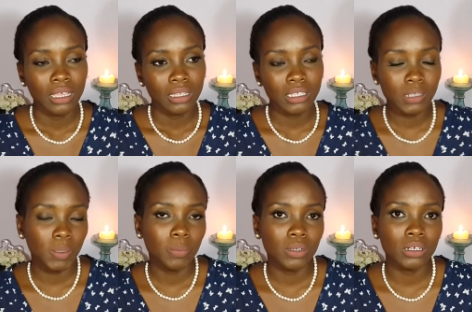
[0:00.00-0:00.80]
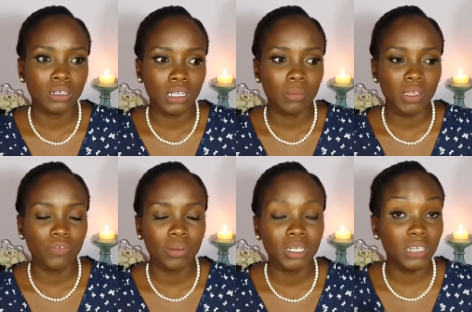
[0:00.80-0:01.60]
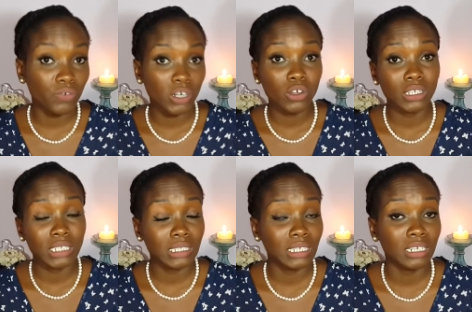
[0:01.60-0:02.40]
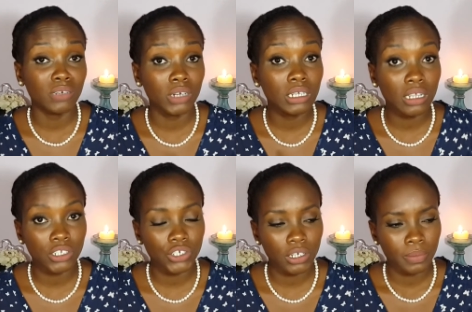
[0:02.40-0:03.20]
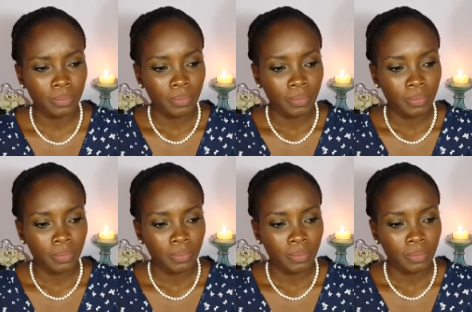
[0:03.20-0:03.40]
these people are coming from a different context and a different culture.